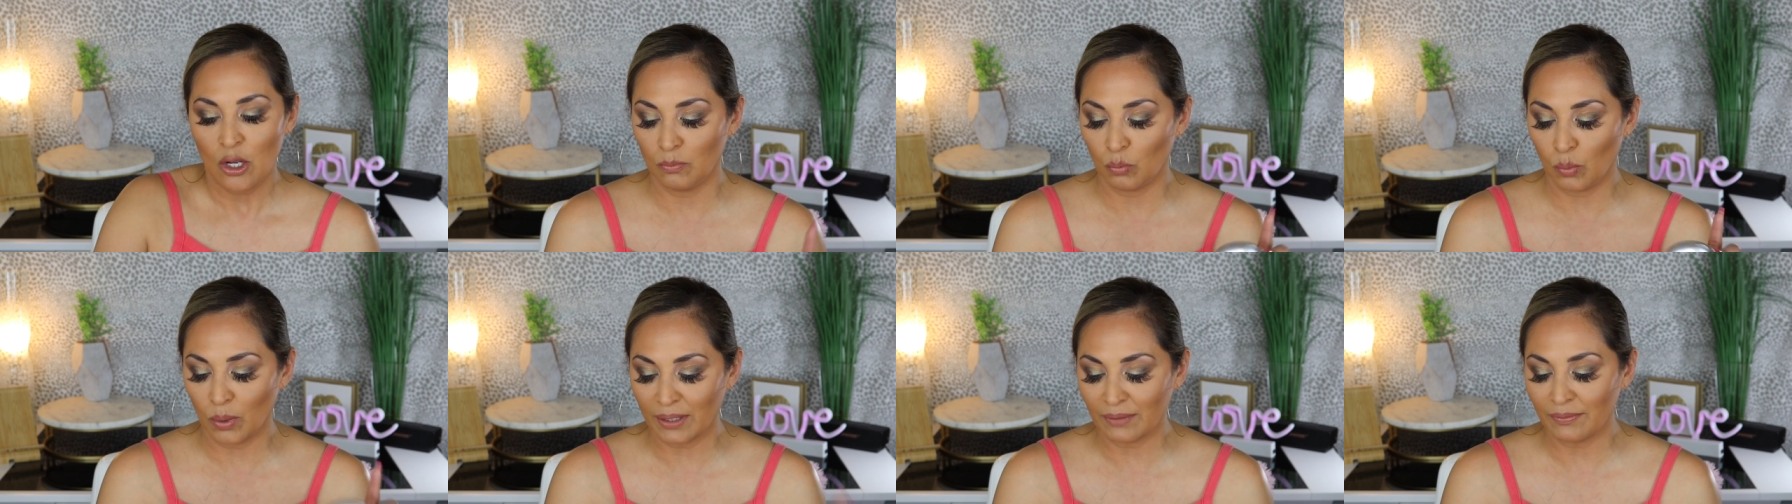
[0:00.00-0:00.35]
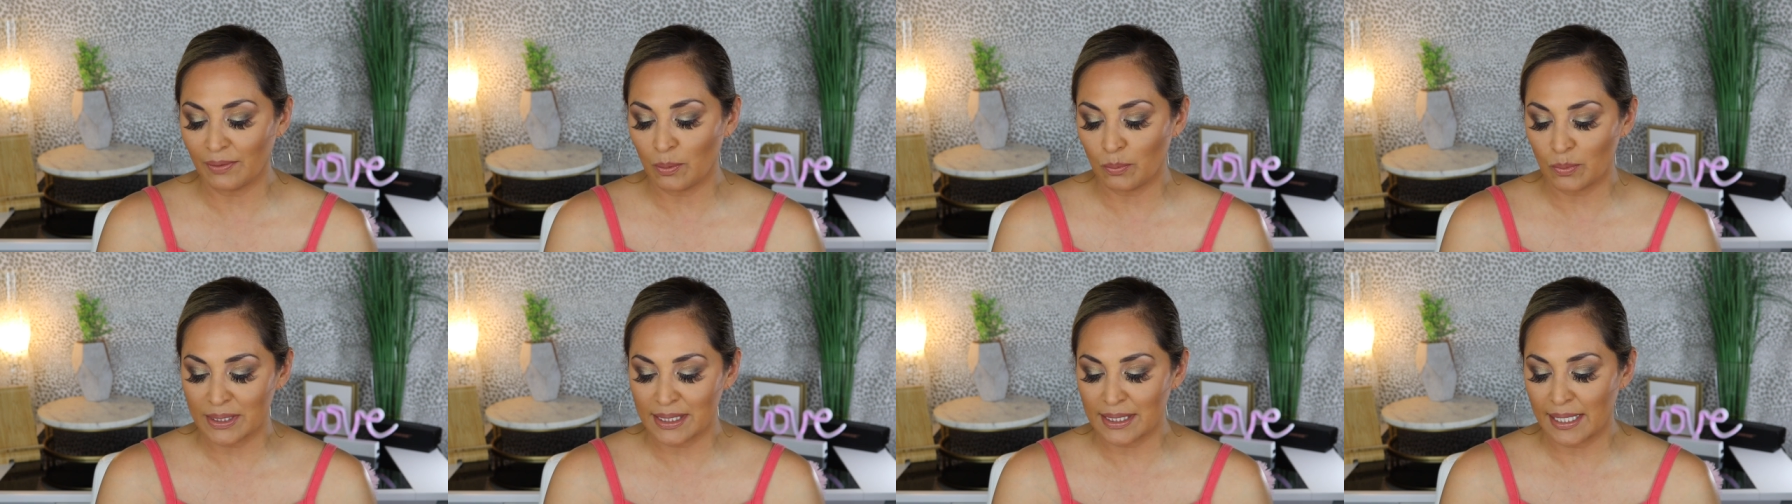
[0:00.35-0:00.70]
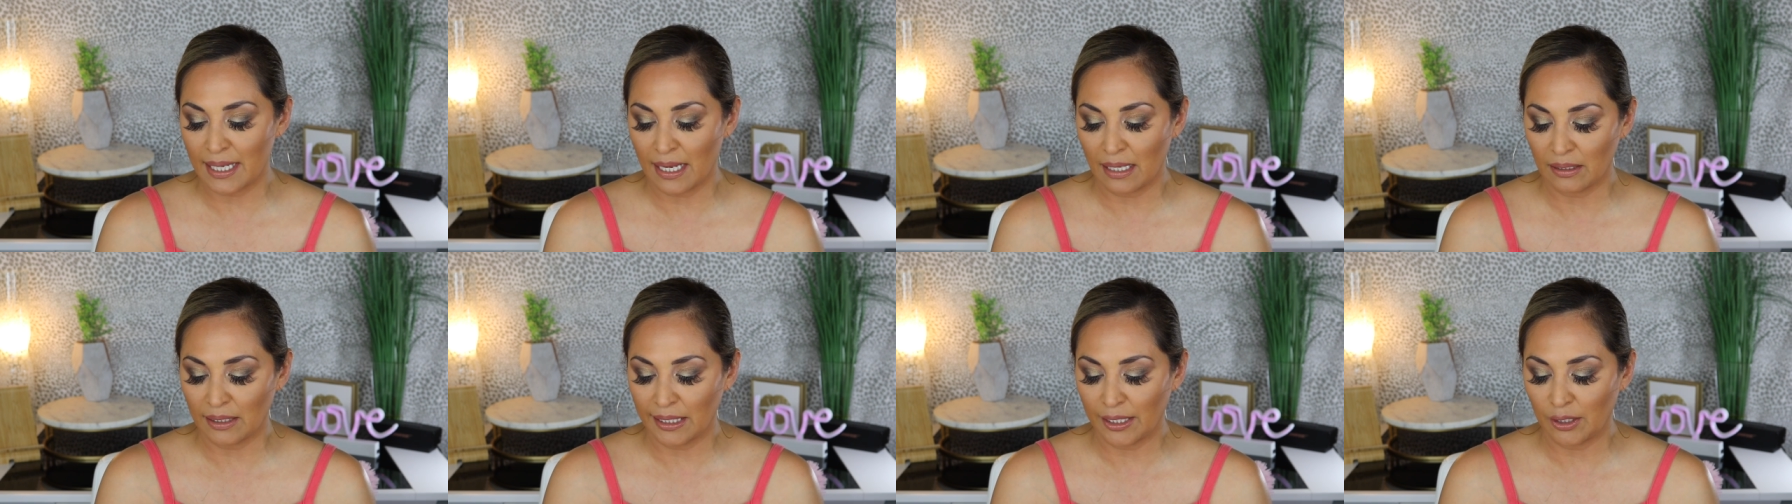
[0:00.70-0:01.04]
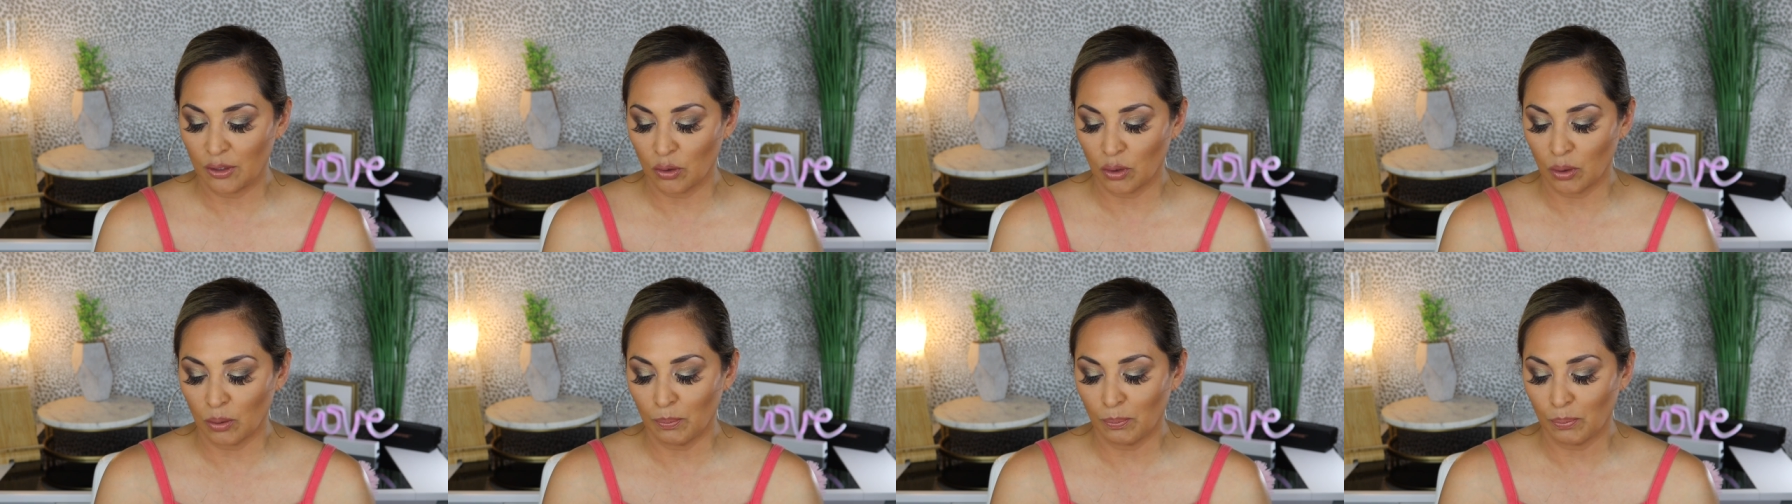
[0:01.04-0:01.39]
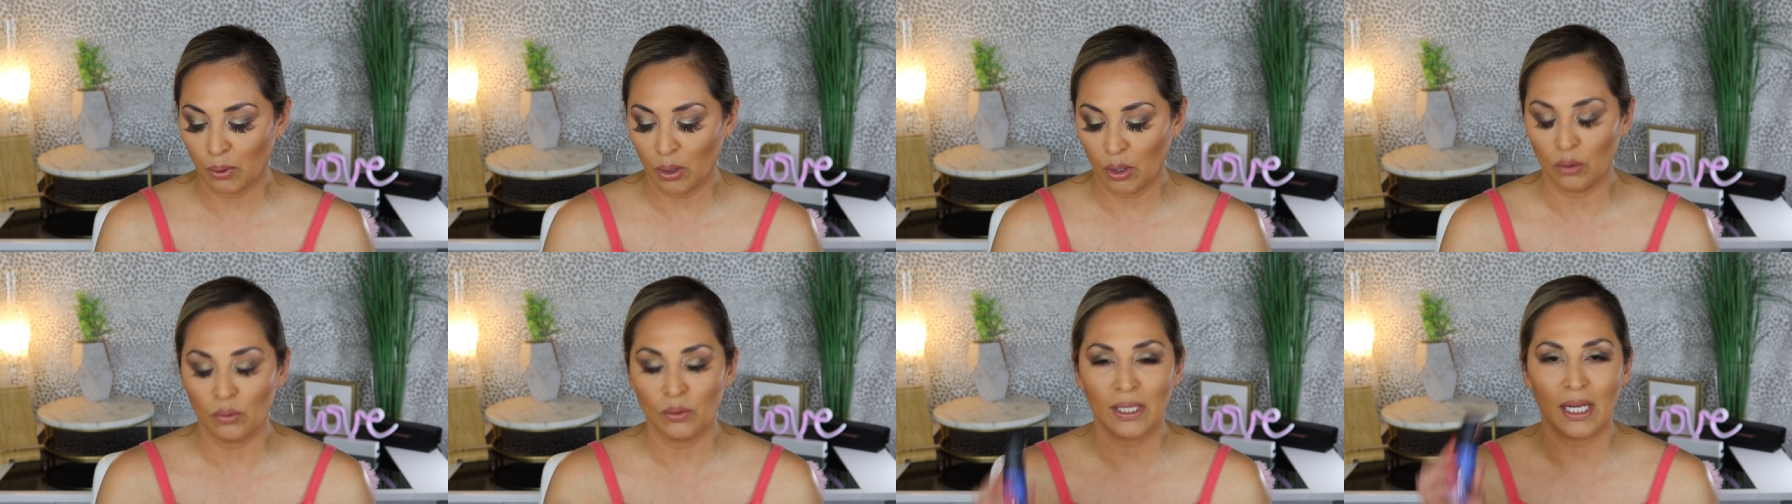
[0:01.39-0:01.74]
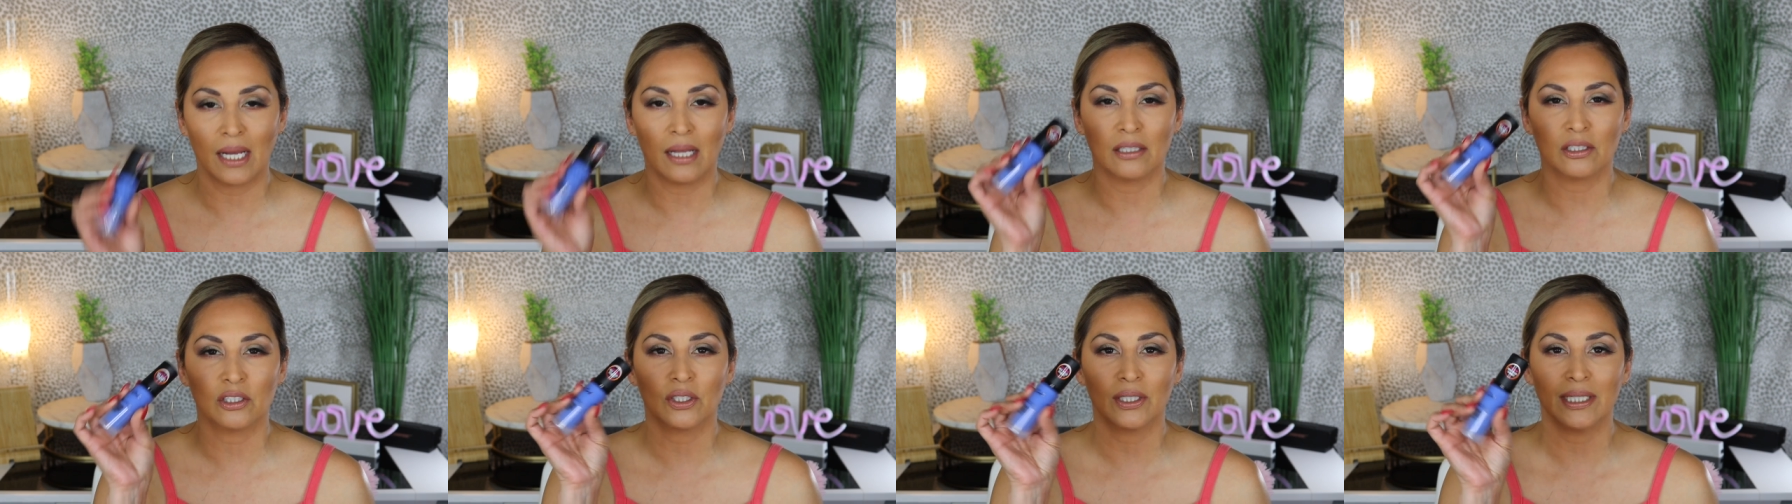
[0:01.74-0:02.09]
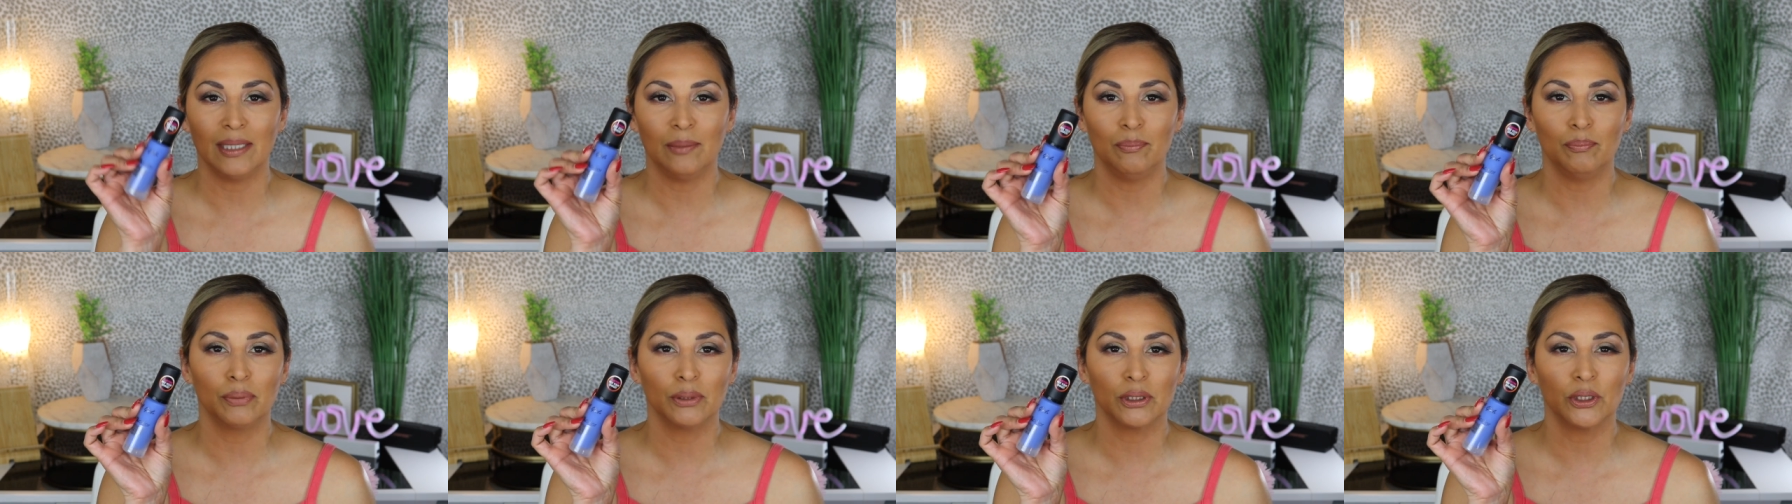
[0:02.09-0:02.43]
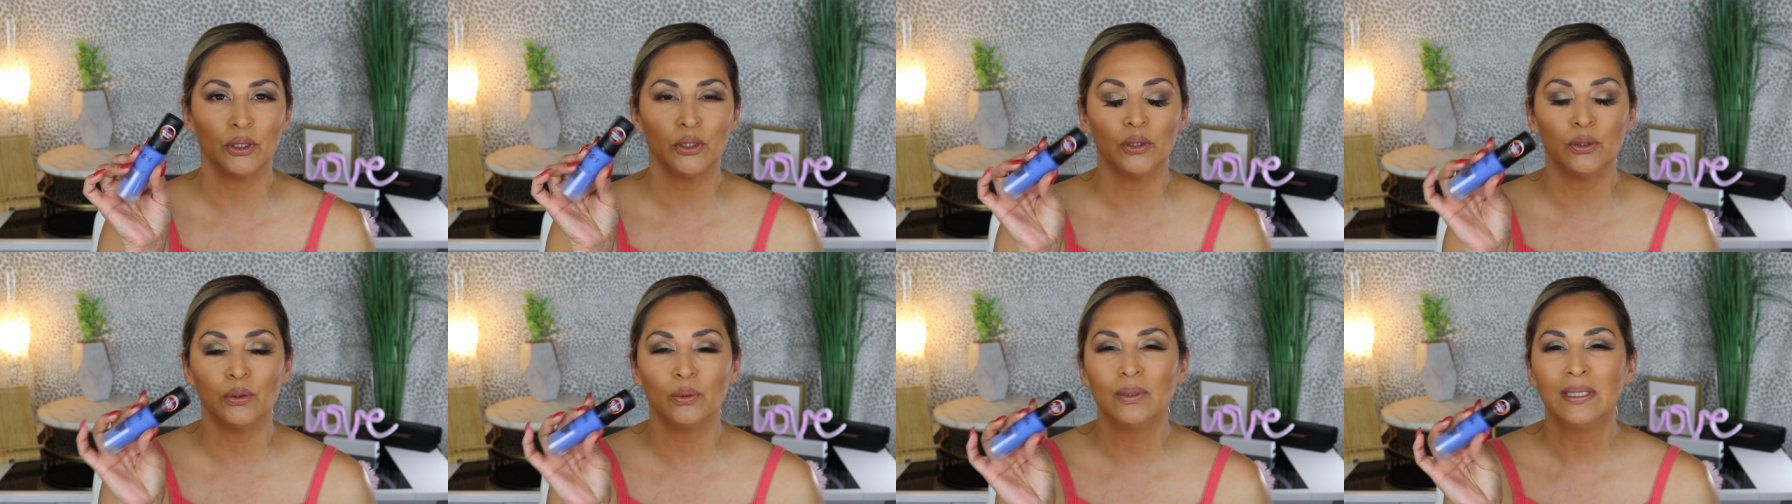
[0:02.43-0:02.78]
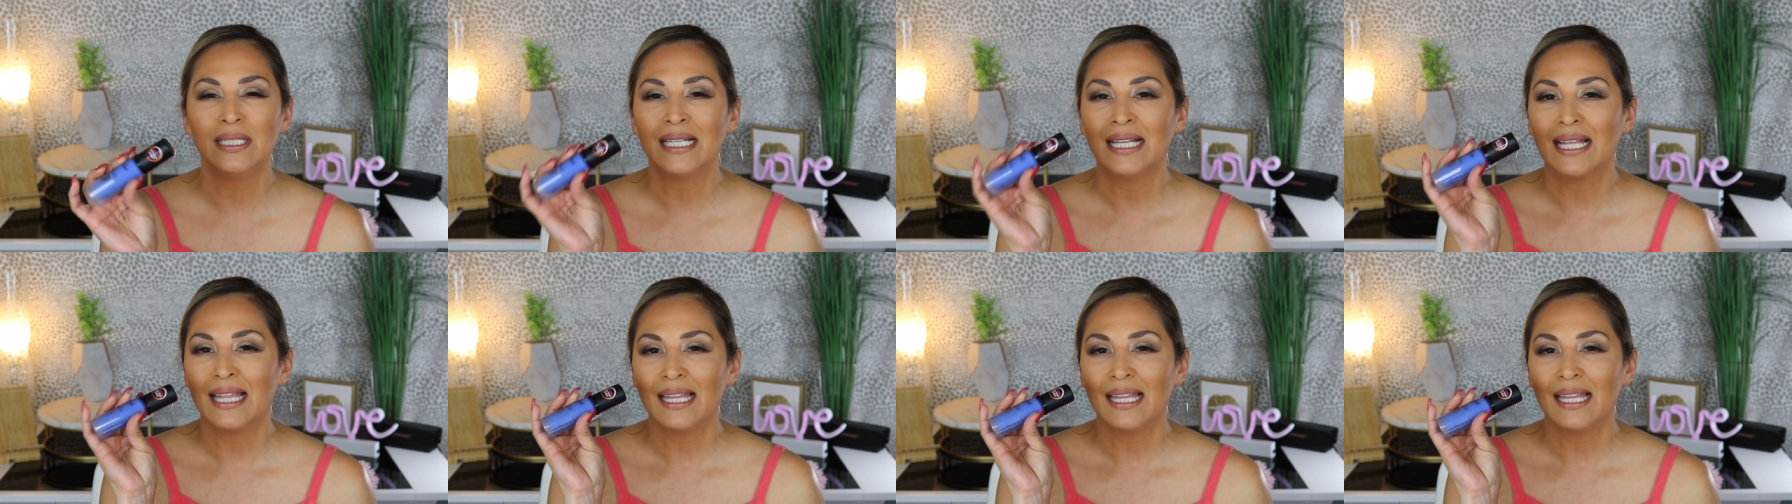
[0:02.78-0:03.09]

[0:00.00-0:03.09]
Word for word: One of them was the LA Girl Pro Color in Blue.